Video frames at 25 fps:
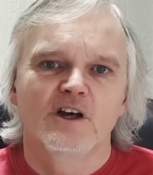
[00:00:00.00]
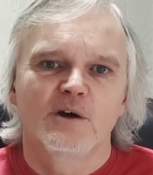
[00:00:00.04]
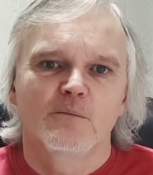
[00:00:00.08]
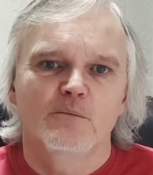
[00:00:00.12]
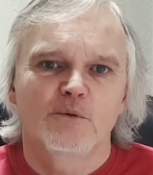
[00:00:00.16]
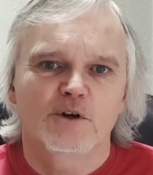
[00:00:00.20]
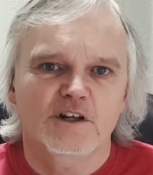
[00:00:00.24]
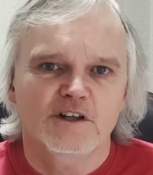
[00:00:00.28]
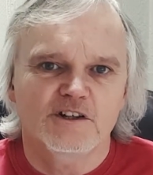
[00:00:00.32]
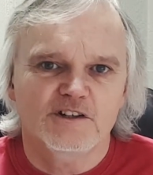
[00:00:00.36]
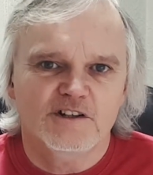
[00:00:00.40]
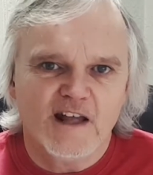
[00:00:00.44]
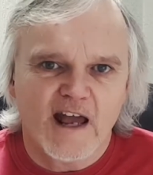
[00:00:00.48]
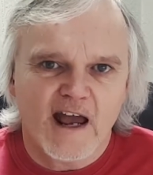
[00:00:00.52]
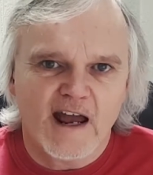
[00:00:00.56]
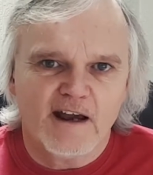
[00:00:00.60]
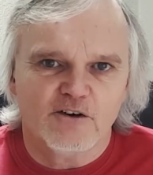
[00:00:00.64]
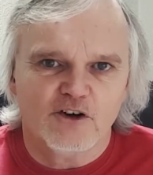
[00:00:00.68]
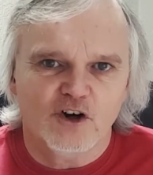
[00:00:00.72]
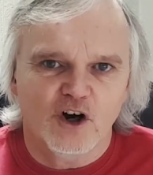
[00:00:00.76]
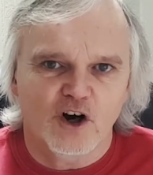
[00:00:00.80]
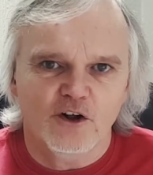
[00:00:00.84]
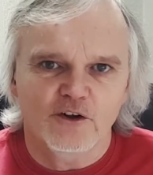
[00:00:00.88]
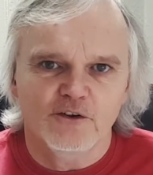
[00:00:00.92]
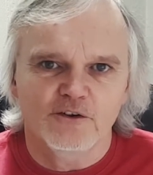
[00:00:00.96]
But he's now
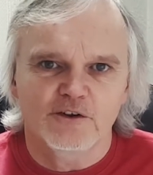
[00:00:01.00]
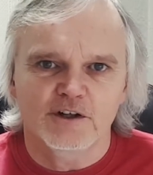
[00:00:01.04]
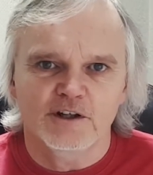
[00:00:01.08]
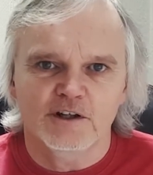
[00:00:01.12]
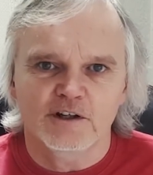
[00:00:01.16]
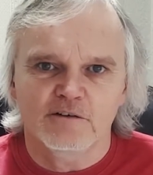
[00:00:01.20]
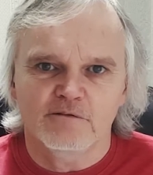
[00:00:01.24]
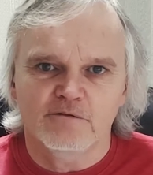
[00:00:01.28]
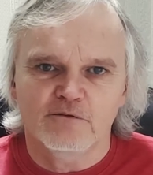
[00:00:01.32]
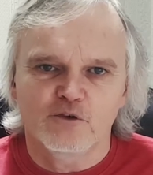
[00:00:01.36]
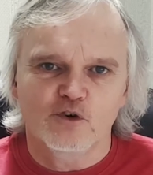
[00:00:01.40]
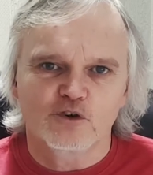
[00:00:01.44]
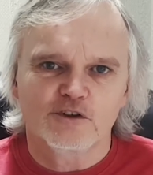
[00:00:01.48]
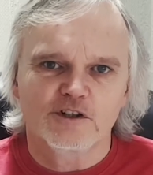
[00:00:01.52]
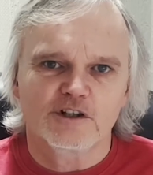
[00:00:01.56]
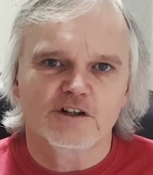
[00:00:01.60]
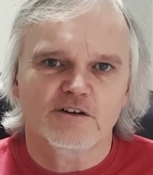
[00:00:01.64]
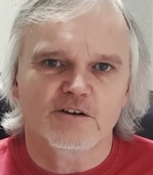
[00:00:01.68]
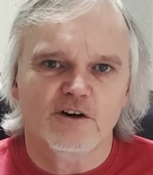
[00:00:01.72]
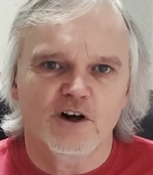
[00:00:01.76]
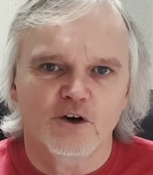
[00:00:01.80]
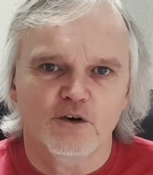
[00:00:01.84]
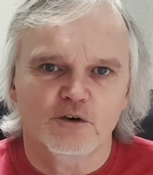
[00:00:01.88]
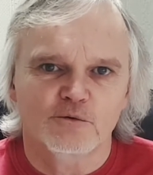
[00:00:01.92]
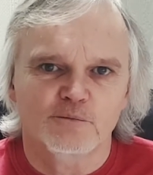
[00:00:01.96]
got the
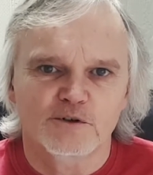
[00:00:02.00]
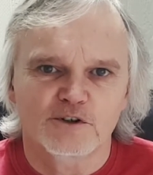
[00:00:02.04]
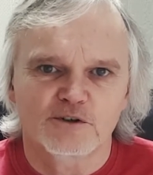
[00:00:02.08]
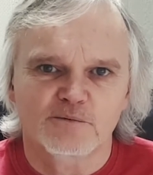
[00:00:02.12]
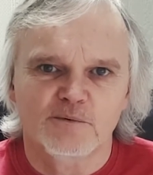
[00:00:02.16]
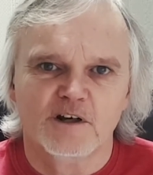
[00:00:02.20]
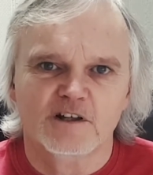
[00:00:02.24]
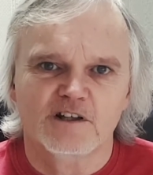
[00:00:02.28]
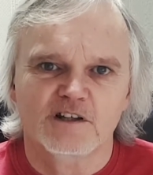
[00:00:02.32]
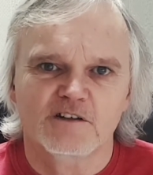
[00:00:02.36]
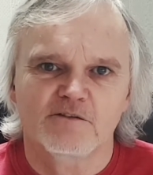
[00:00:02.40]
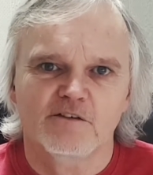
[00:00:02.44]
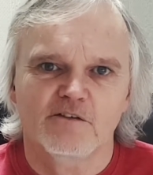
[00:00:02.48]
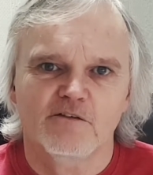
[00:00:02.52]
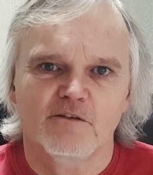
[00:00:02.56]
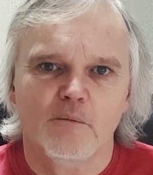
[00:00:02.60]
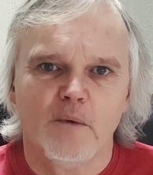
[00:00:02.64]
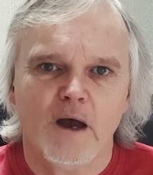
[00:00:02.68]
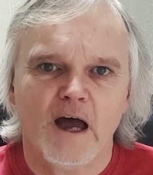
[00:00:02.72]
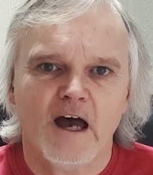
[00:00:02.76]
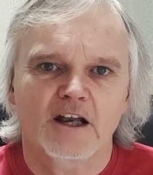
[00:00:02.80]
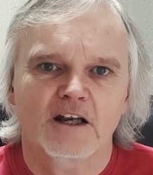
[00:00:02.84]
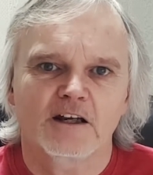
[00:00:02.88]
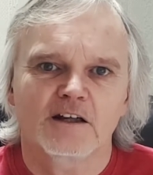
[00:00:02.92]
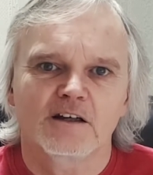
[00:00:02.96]
40-year-old perspective of a
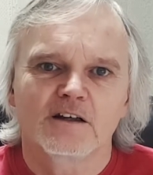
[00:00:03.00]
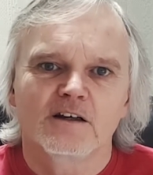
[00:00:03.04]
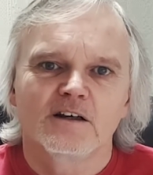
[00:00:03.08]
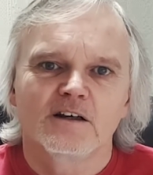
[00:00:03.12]
man.